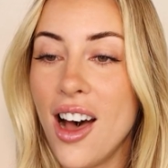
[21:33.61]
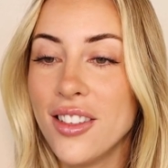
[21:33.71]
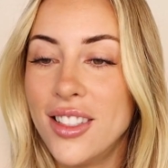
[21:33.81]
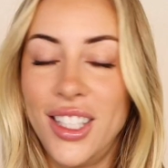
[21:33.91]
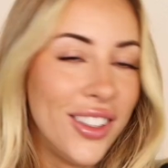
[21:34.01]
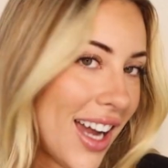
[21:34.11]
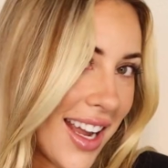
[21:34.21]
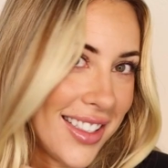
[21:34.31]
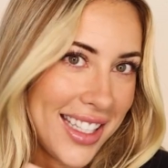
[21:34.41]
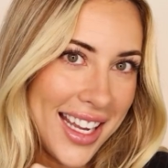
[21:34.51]
I'll see you
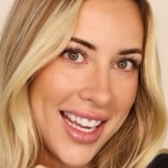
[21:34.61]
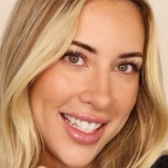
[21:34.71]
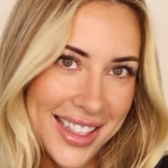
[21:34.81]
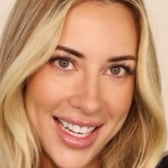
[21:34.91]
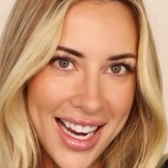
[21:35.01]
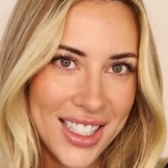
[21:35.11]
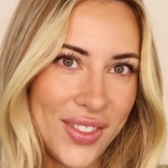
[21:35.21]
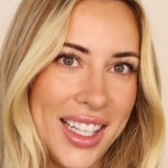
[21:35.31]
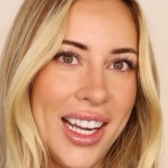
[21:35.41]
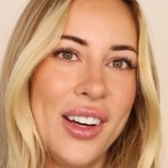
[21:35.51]
guys in the next
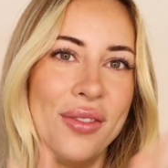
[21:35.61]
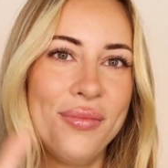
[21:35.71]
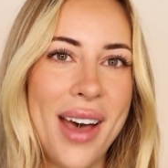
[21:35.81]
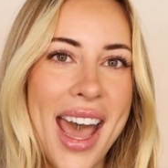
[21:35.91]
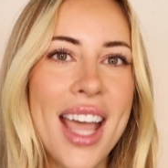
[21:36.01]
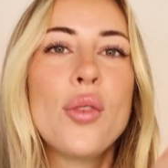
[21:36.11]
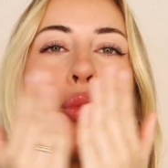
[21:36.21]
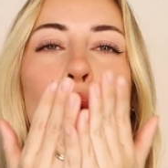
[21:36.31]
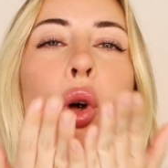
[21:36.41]
video. Bye!